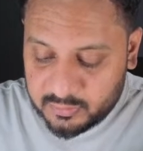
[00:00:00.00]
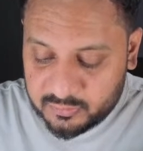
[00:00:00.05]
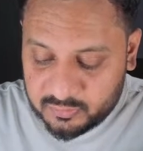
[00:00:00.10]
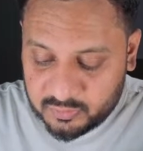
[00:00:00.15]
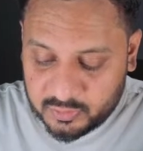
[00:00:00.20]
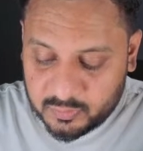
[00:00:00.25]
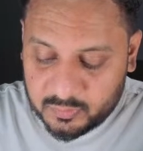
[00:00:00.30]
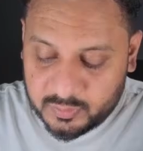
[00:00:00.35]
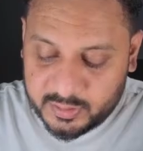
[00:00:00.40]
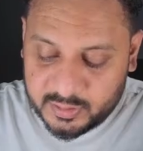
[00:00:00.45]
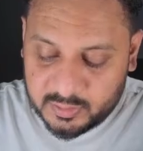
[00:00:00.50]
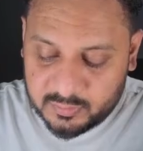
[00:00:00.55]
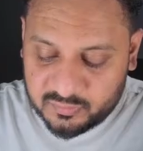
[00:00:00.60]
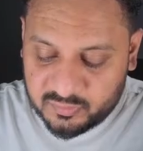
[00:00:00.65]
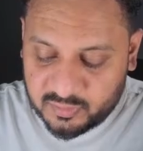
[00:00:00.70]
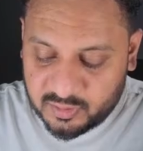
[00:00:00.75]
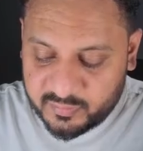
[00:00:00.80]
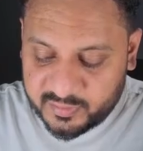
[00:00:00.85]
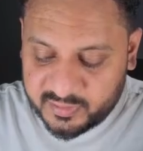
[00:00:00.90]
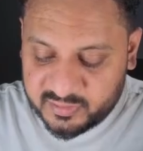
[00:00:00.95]
so you need to
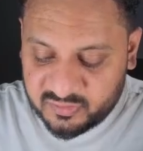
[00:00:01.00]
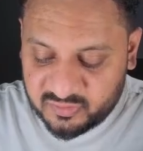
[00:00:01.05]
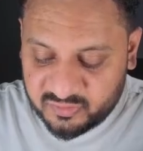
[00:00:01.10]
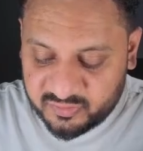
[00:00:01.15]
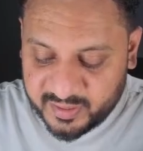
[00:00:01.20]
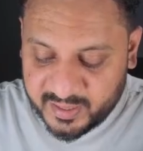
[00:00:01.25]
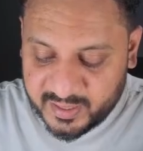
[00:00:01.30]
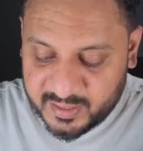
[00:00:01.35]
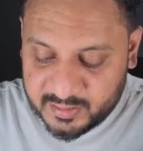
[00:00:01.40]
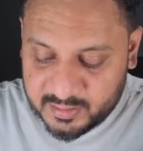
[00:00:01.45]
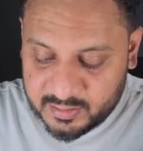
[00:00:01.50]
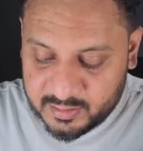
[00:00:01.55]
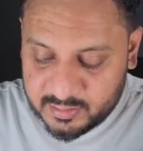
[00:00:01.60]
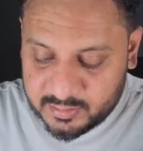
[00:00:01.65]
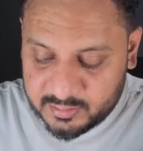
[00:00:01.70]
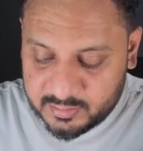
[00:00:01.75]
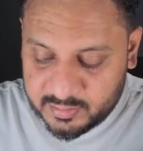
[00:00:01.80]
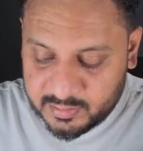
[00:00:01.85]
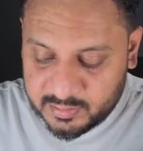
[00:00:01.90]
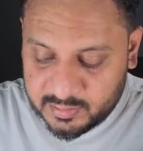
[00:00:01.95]
sort of extract
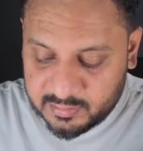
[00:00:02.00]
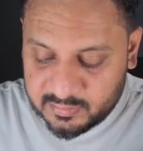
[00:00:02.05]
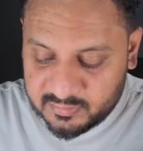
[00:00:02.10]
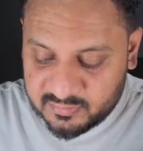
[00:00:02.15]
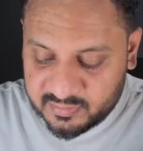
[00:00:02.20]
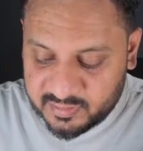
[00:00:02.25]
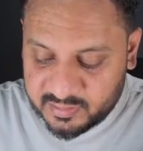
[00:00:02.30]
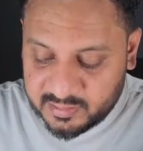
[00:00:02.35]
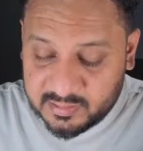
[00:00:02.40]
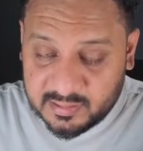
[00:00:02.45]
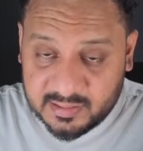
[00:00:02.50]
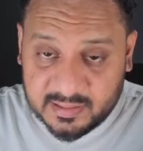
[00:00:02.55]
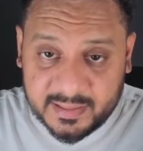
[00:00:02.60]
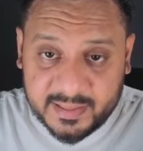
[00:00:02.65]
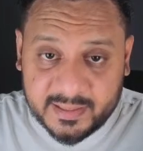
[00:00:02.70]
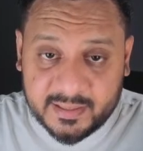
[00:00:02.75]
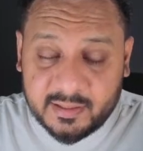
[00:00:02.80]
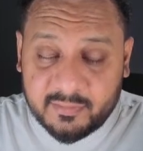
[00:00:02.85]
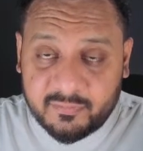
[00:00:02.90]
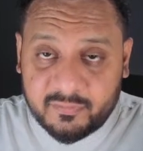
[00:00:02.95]
things and
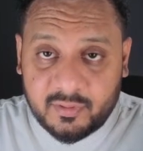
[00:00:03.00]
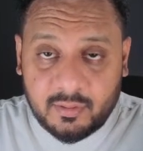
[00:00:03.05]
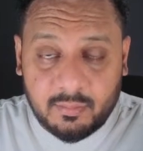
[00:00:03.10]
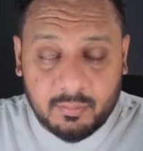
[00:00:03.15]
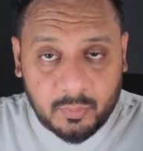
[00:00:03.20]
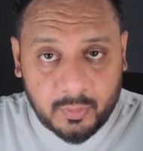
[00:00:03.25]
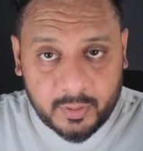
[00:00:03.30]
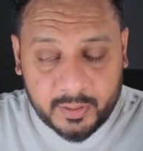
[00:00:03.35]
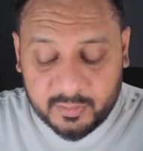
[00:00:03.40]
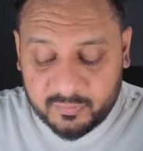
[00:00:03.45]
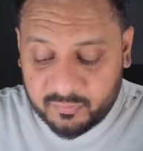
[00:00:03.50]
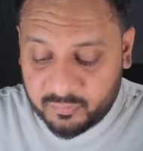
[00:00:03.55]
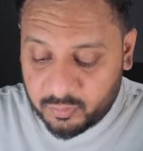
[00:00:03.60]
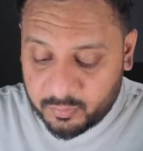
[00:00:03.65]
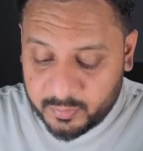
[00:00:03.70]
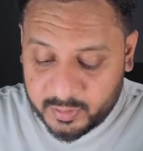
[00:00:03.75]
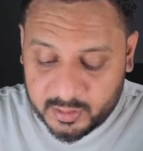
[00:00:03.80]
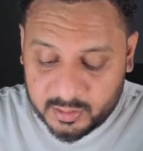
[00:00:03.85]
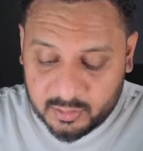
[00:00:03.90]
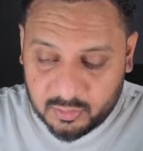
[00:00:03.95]
connect different points
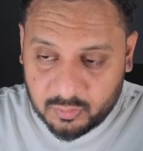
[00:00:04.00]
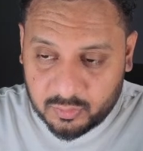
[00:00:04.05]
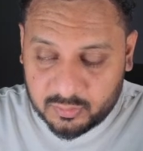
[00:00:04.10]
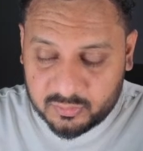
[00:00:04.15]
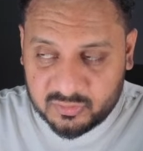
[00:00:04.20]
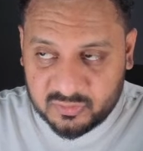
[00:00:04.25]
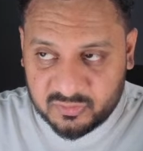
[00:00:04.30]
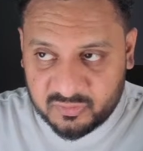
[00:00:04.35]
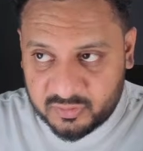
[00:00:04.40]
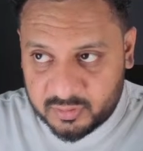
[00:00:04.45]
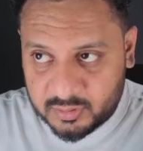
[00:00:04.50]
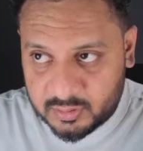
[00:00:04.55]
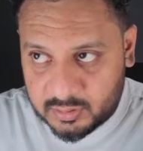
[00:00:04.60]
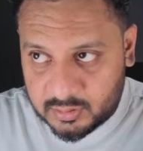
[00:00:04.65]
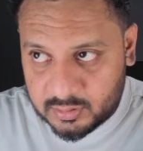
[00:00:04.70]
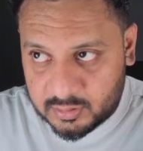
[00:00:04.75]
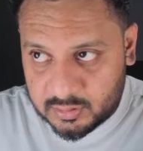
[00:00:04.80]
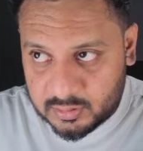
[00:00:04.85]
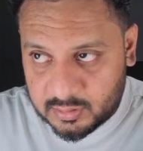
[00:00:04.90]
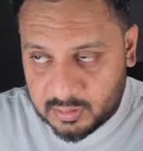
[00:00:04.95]
from it and not just
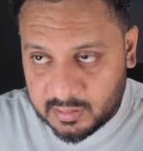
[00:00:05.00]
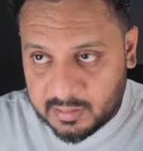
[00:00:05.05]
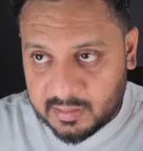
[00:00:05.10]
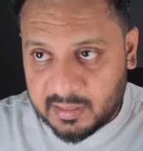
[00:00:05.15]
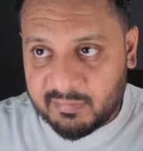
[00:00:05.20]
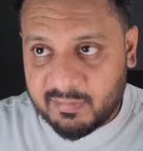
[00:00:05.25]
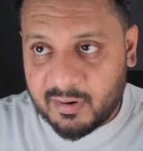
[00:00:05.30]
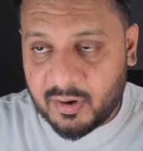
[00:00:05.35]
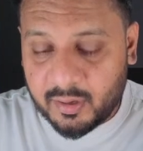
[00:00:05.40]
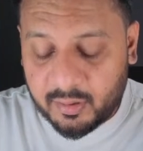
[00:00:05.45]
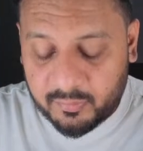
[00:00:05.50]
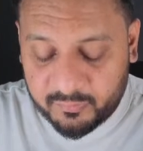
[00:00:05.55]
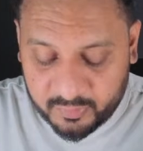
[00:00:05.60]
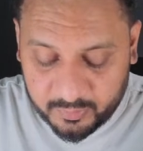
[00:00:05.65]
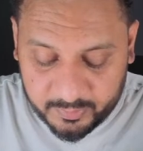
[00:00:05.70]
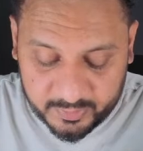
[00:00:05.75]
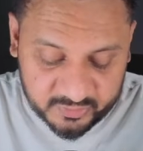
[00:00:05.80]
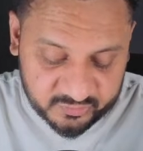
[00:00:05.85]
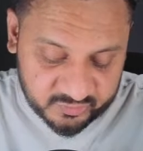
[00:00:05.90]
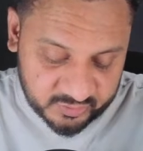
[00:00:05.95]
give out
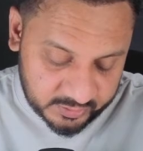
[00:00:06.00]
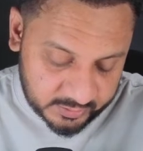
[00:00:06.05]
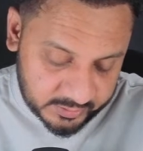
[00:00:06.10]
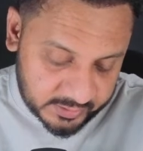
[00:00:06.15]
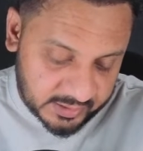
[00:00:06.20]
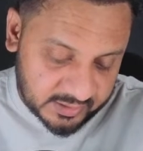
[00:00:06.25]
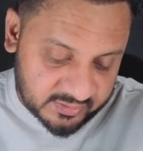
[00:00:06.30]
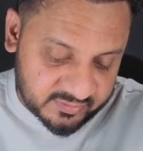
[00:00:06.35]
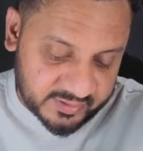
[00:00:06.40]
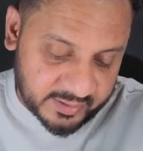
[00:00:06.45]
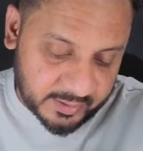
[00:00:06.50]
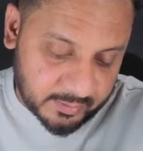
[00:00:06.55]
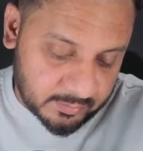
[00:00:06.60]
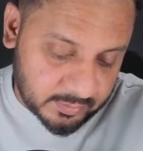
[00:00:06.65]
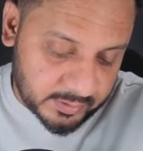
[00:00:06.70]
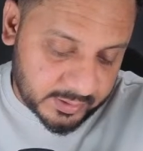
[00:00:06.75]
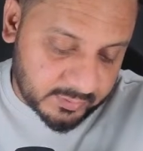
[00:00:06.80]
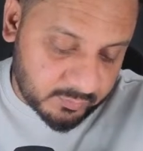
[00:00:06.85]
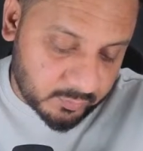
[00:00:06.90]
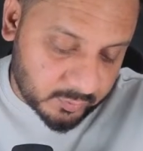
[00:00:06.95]
information in the exam
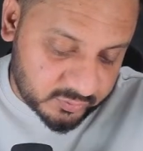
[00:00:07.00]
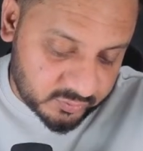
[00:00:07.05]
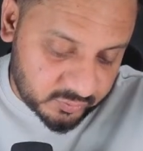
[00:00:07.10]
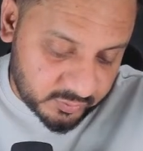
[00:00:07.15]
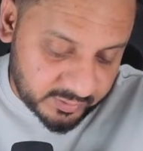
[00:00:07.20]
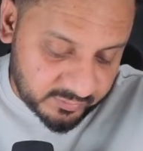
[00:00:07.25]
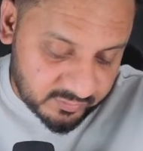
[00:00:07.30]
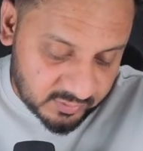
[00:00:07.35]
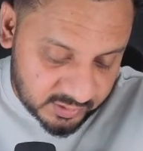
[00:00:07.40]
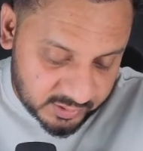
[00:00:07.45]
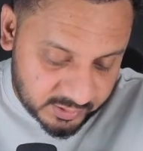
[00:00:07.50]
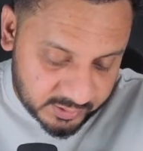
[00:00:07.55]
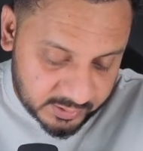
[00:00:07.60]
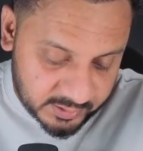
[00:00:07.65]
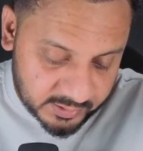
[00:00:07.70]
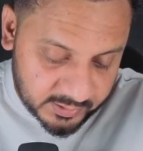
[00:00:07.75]
that what you have learned